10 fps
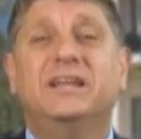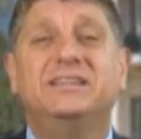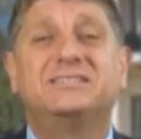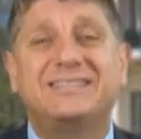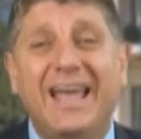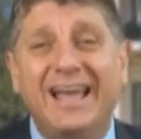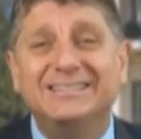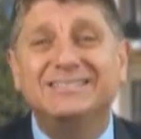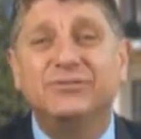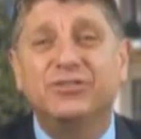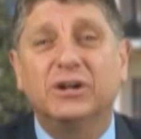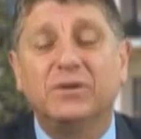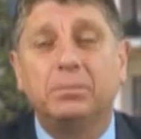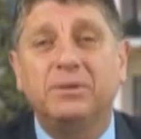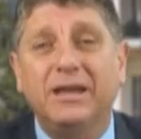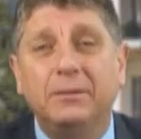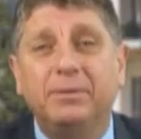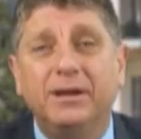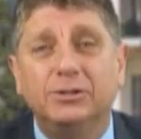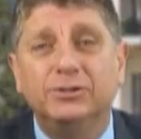That he stands in front of a
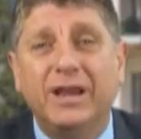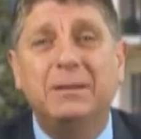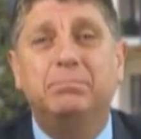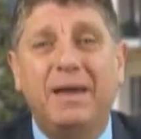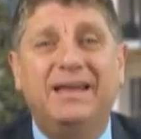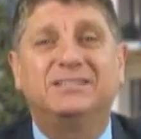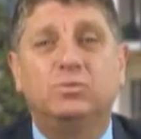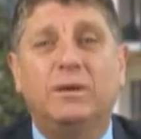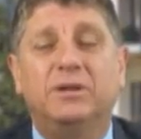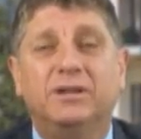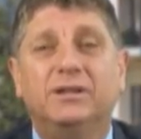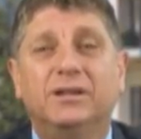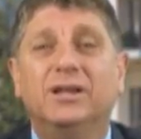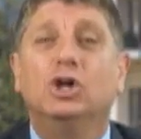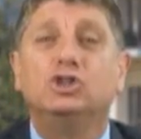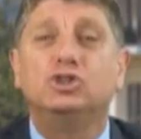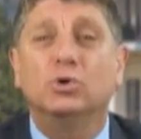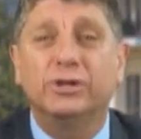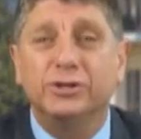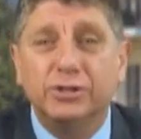Planned Parenthood and begs women,
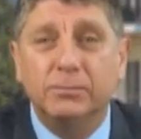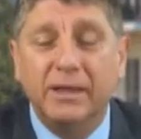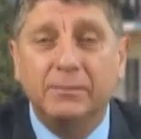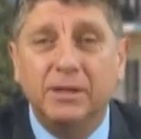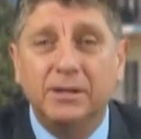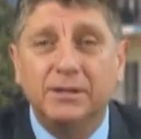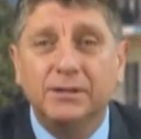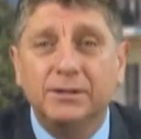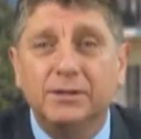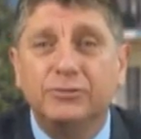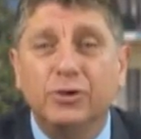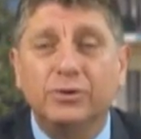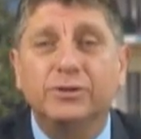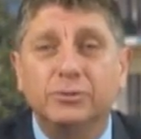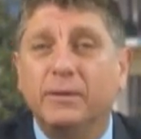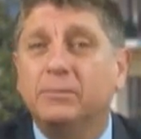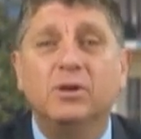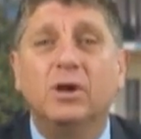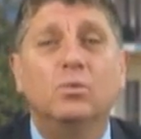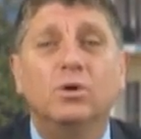don't kill your baby. Don't kill your
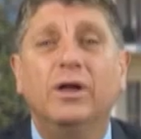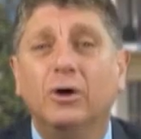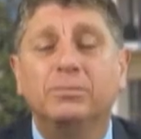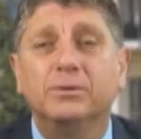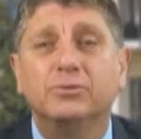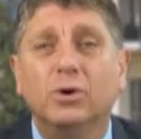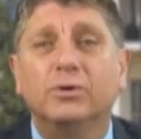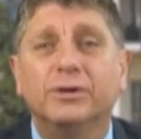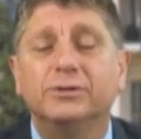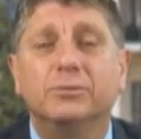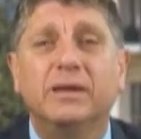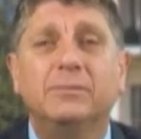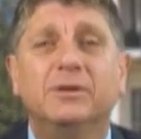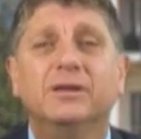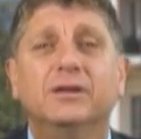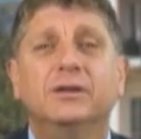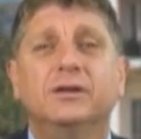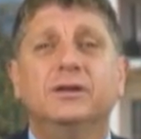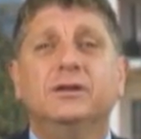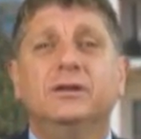baby. We'll help you. Don't kill your baby.
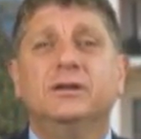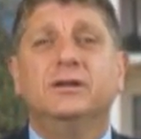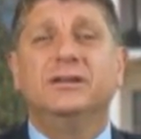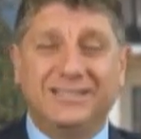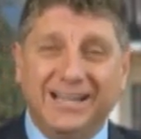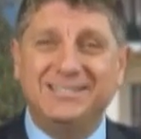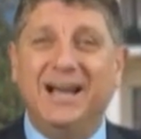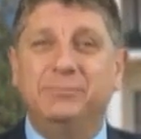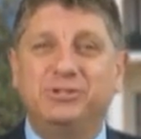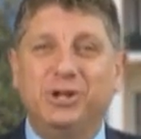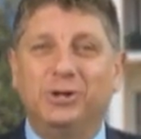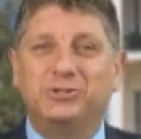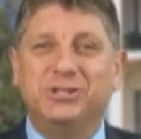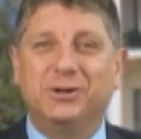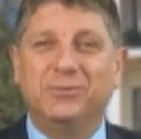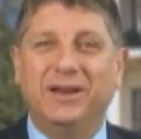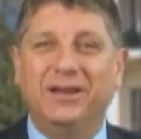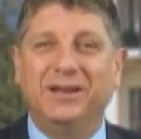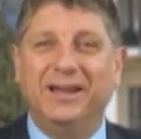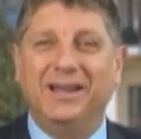He's got time to charge Dick
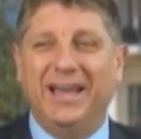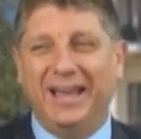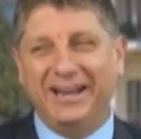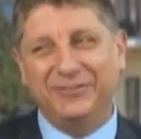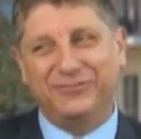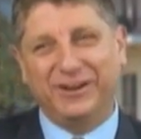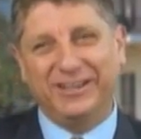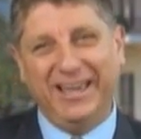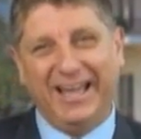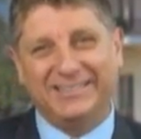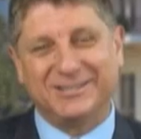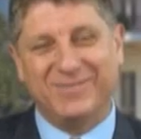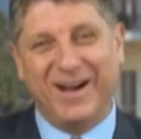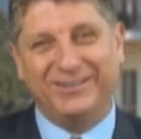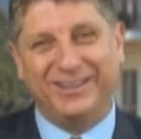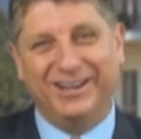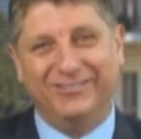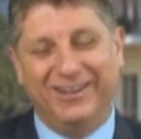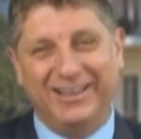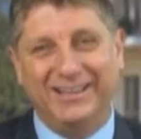Retta, and he forgets about
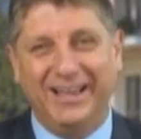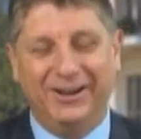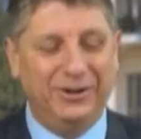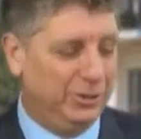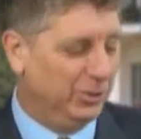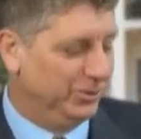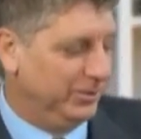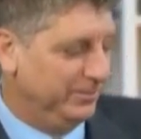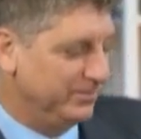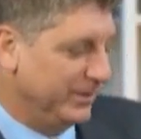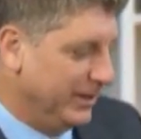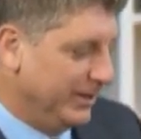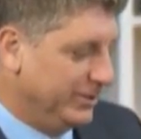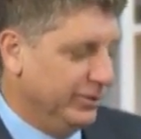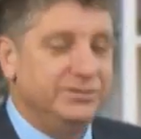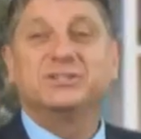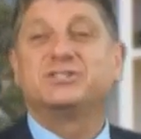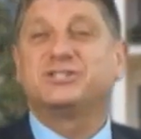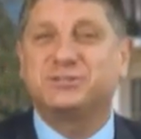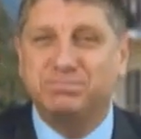gun running. Eric Holder, you're a
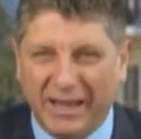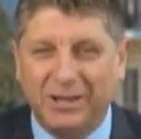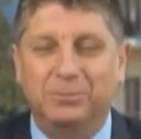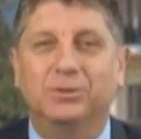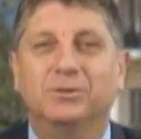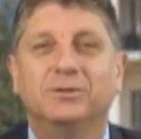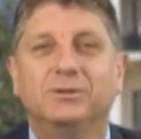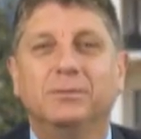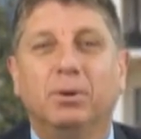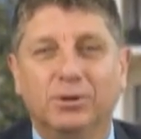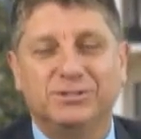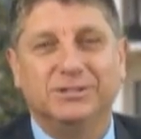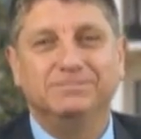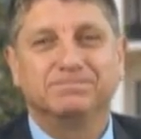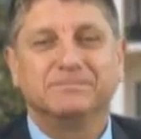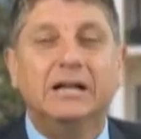despicable person.